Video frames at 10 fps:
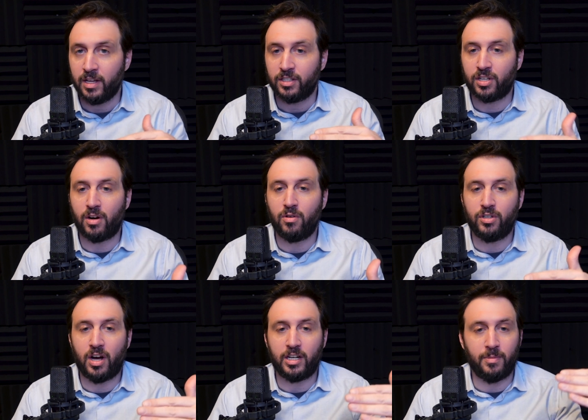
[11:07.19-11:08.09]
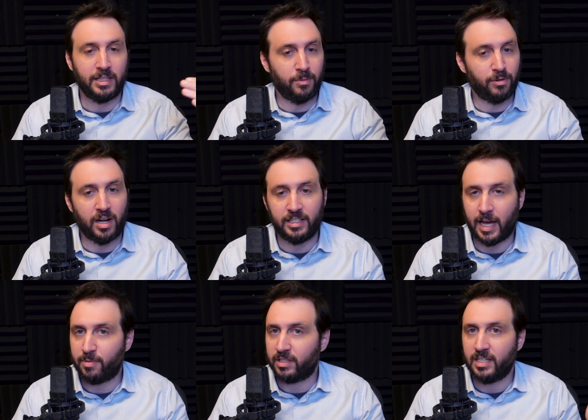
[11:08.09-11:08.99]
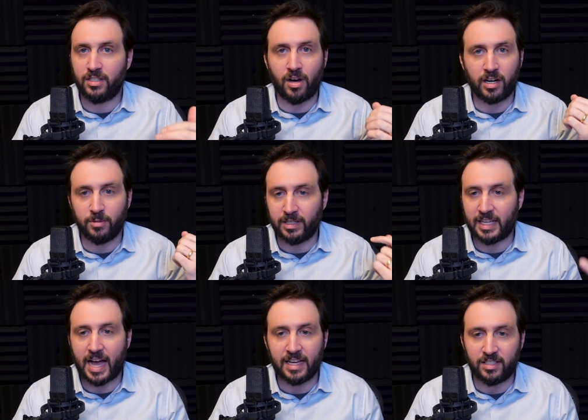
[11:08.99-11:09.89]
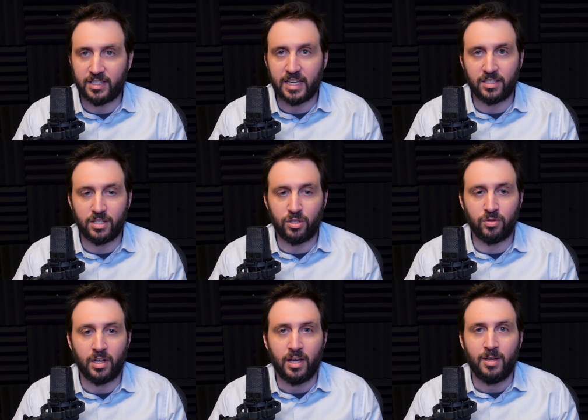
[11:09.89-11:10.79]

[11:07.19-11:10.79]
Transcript: Sarno talked about the broad topics. He talked about the high stakes issues.